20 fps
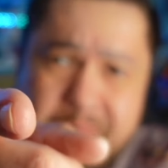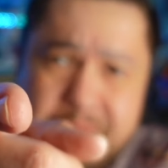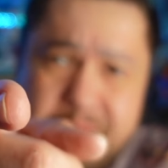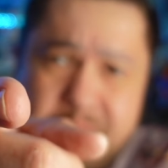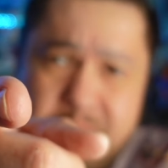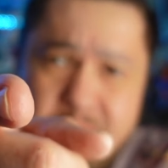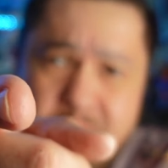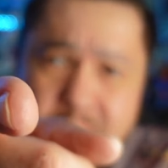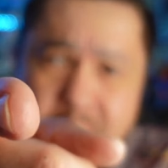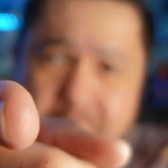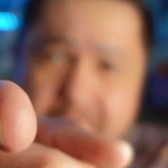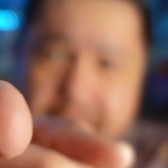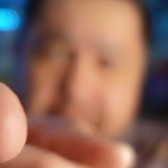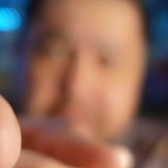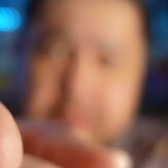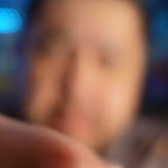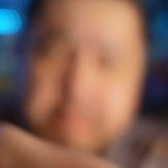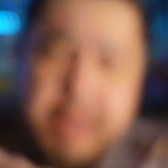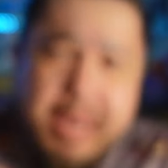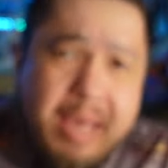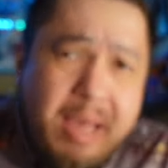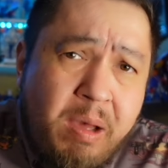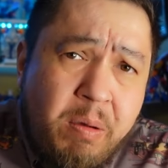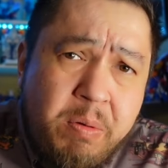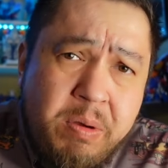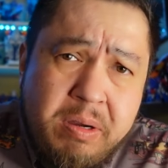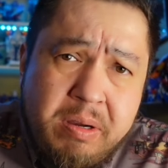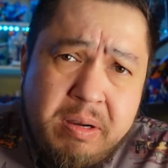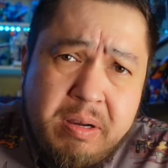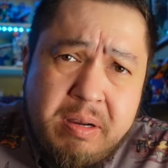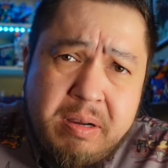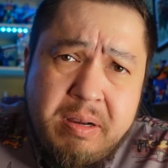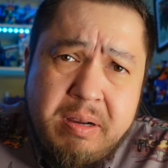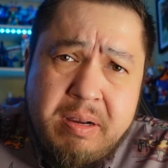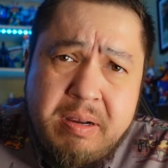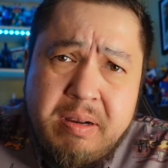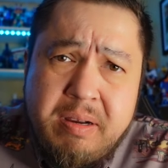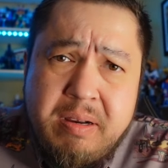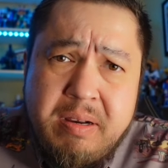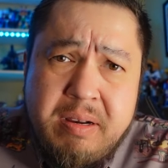You got the
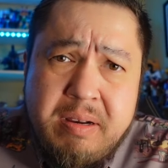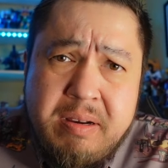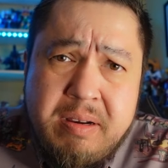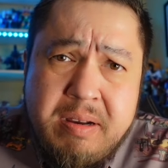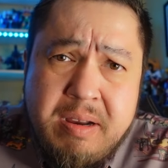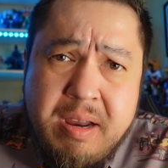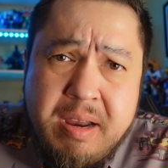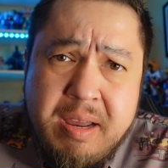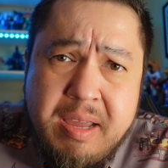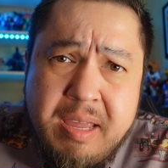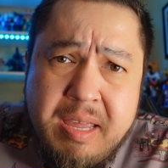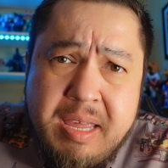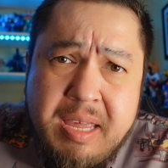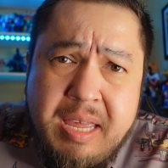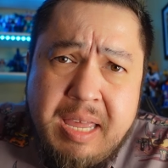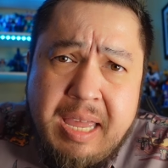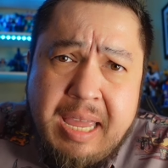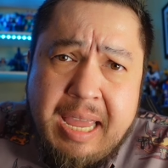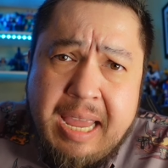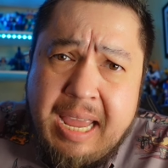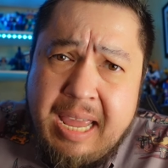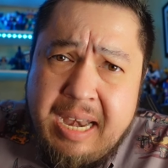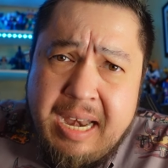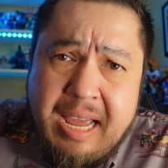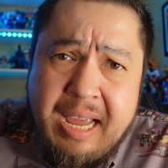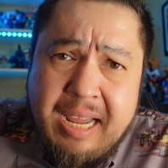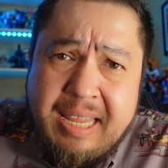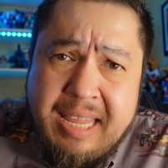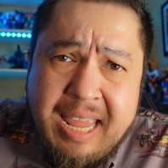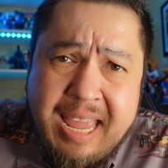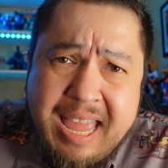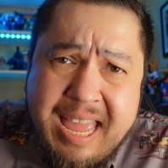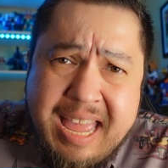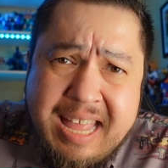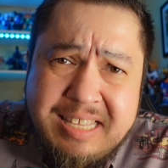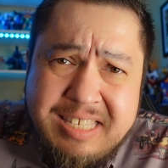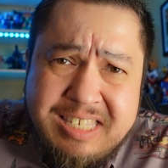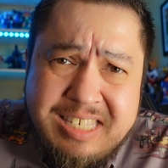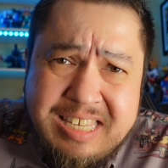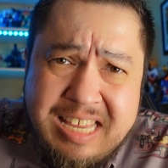power, and I
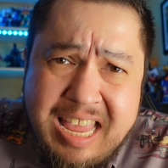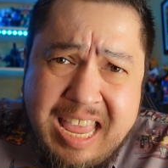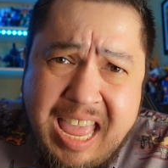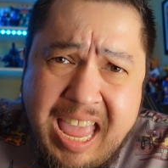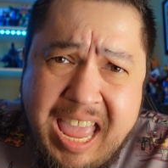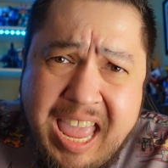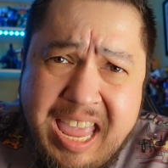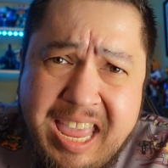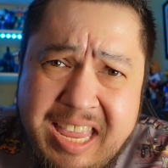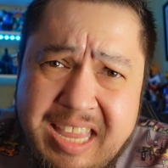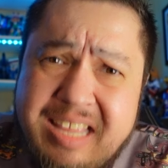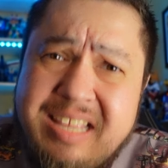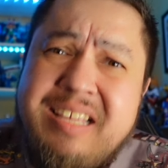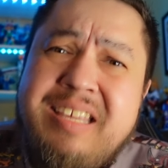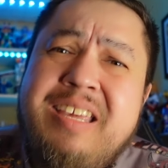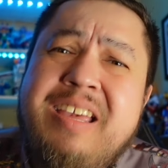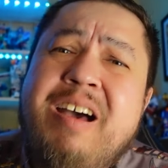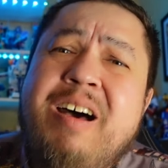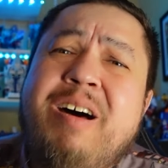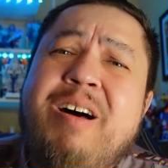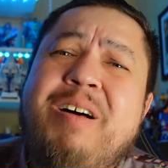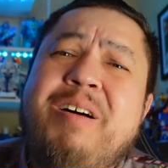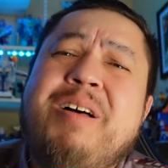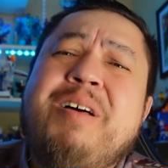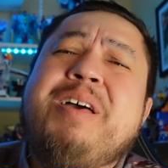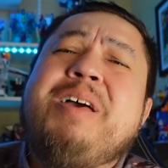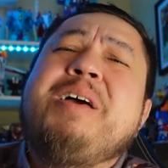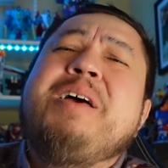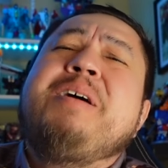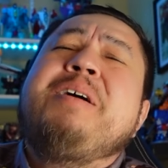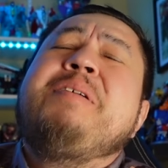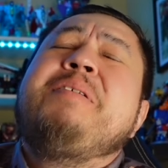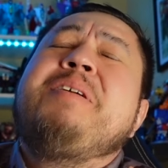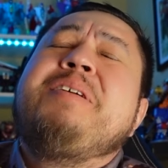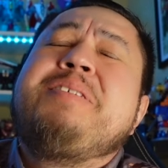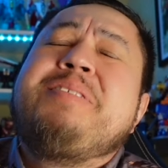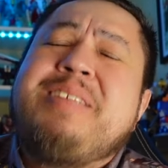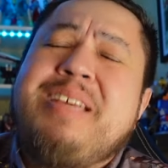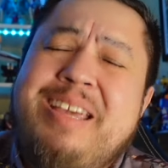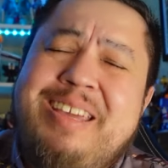can't sing. Y'all,
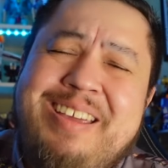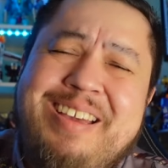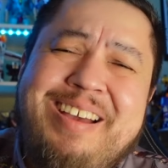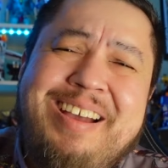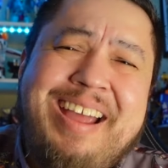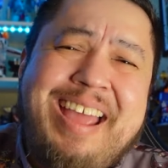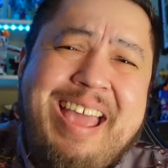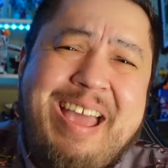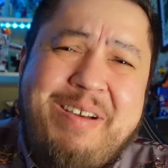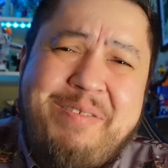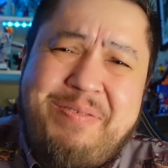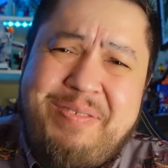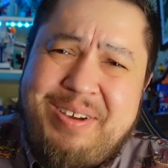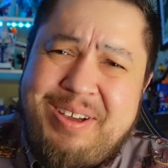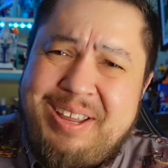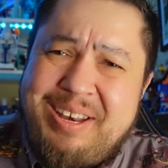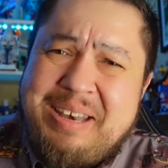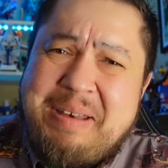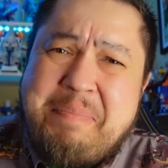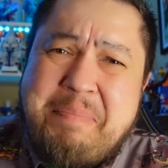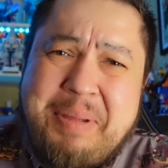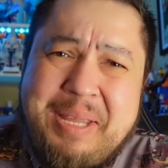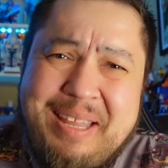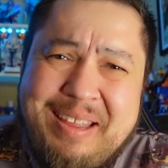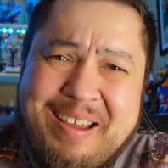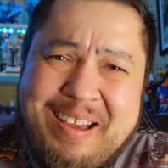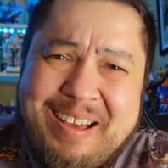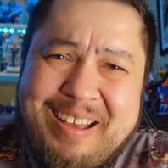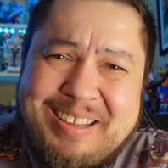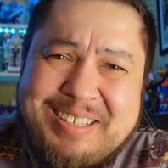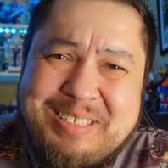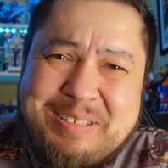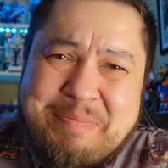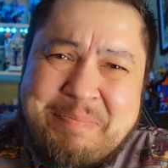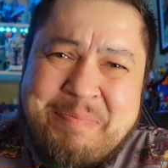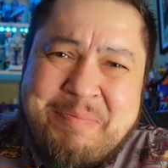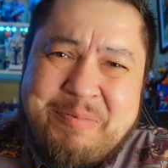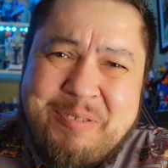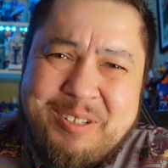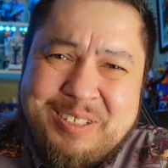stay young, have fun, be awesome.
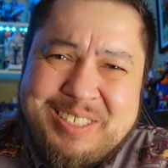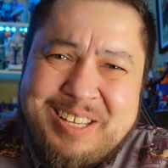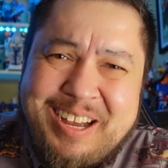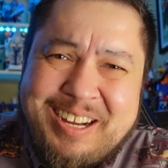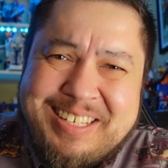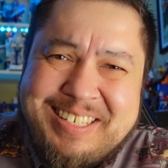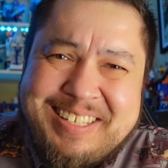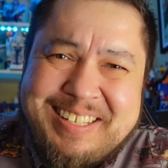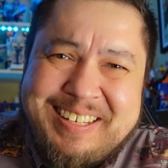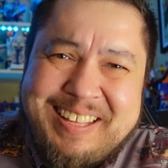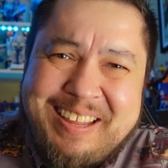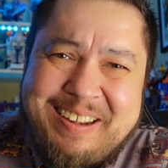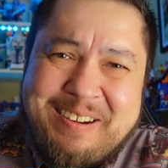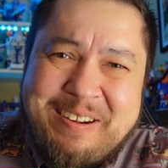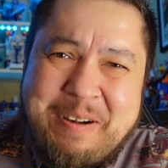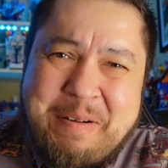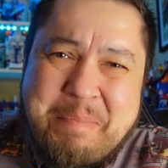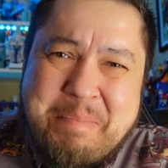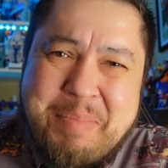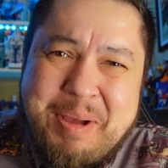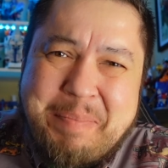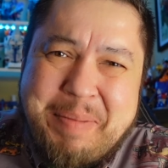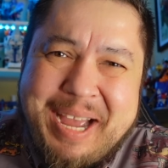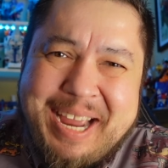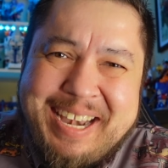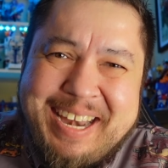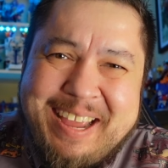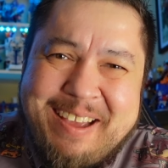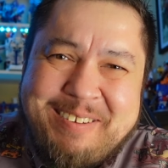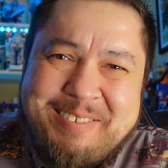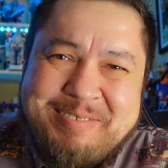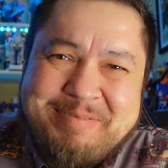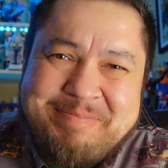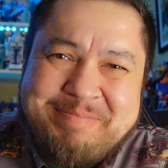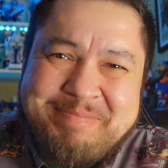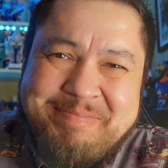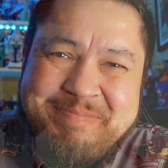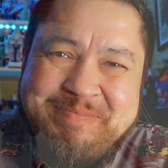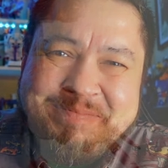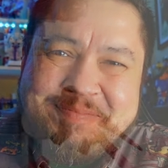We'll talk to you later. Bye bye
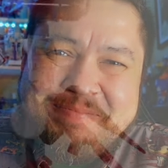now.